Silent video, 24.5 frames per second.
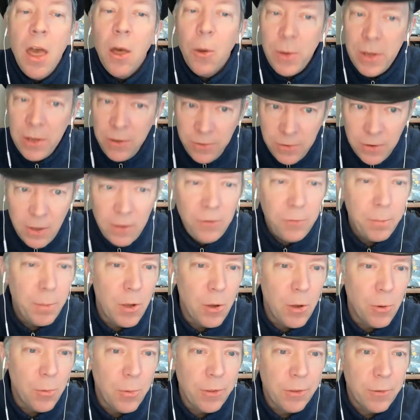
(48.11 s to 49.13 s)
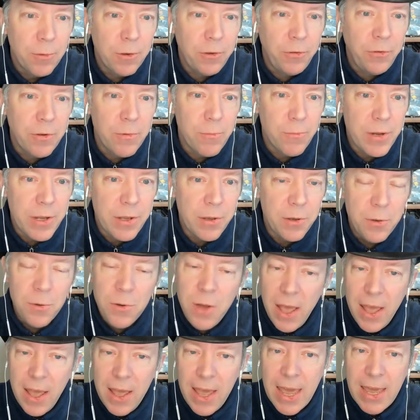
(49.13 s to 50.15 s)
We just spoke with Christien Rioux,
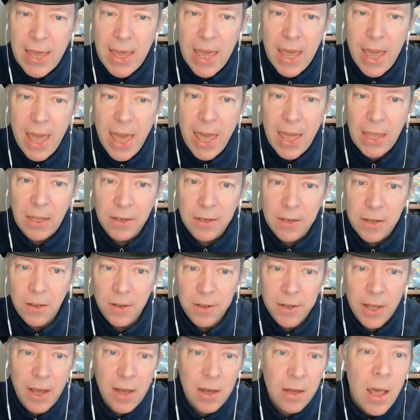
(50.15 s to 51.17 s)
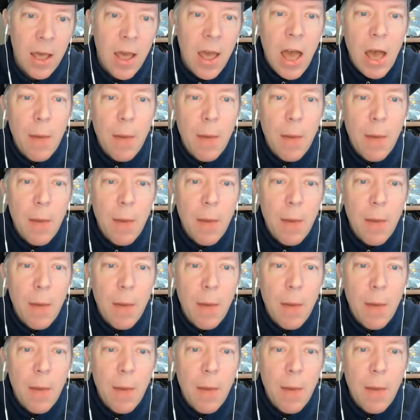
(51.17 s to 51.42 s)
aka Dildog,